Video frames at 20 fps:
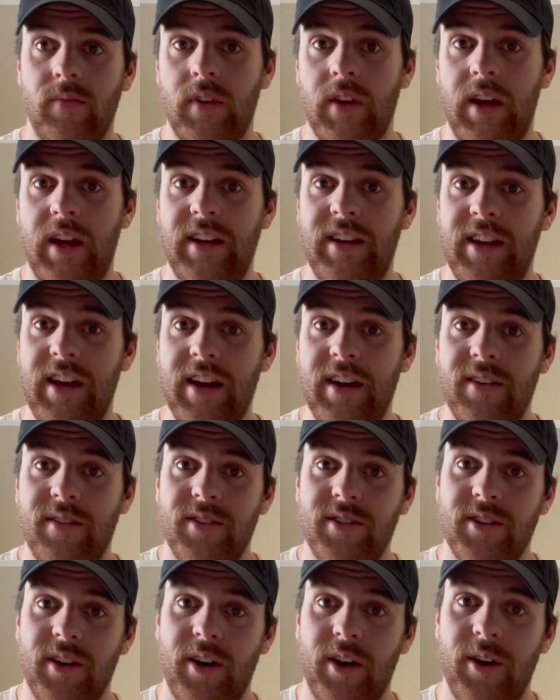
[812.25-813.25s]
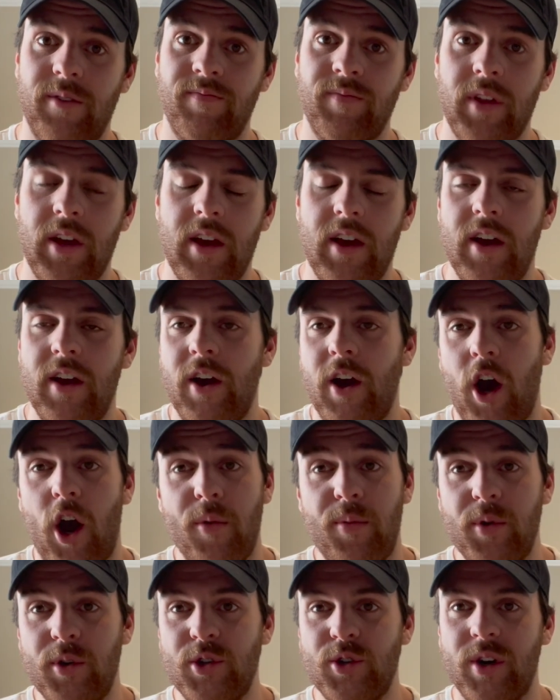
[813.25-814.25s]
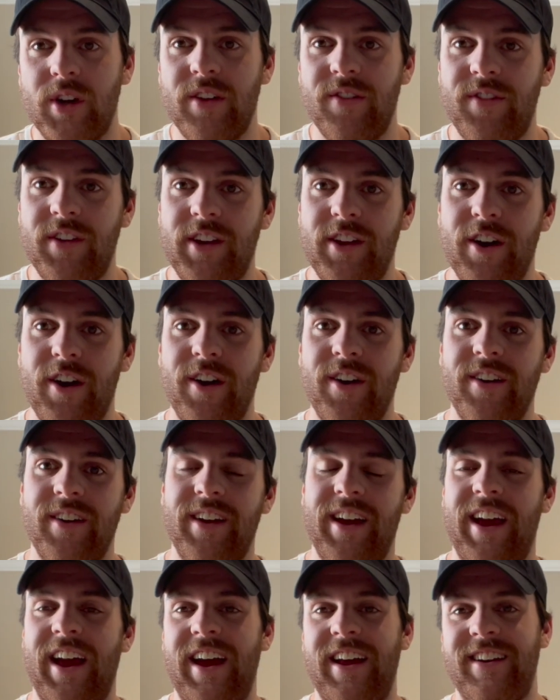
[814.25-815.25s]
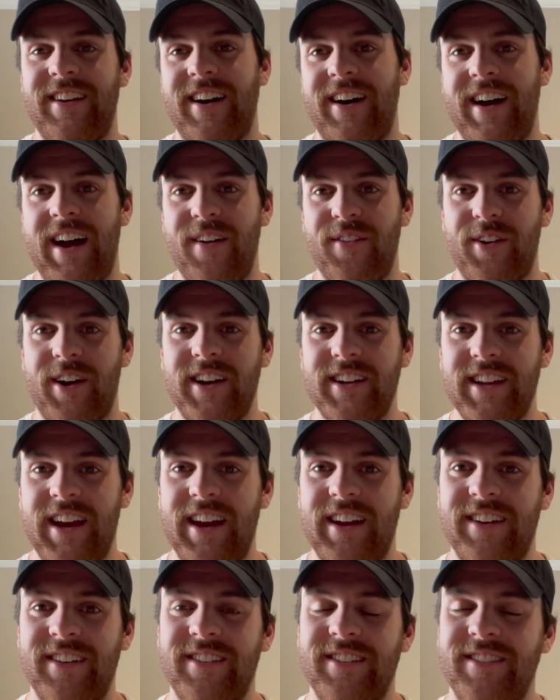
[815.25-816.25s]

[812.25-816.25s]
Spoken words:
And yeah, so hope you enjoy the video, and have a great day.